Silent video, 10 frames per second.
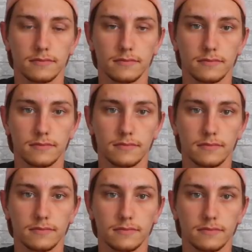
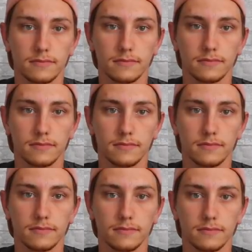
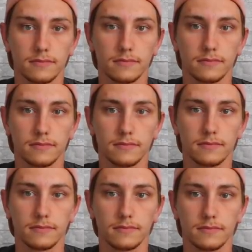
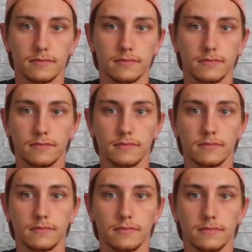
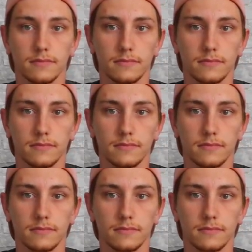[no speech]